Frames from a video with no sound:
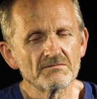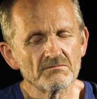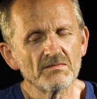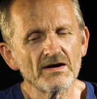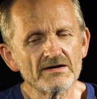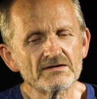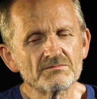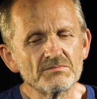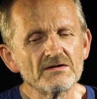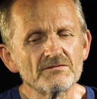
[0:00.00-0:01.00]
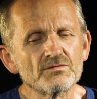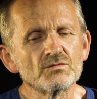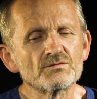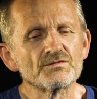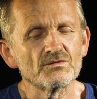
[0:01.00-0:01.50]
might be
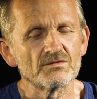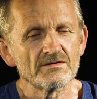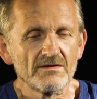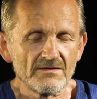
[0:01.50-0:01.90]
fruitful.